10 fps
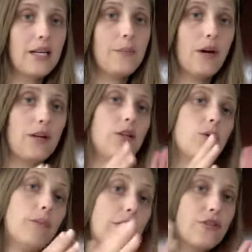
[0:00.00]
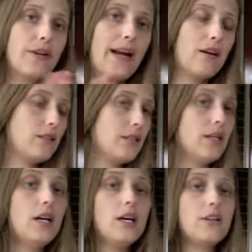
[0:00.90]
I'm not, measuring out the
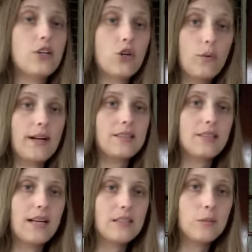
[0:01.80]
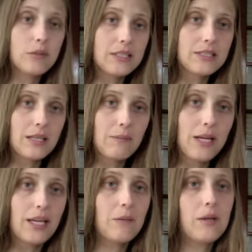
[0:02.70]
correct size of the pleats that I'm
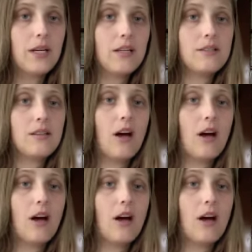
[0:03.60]
making because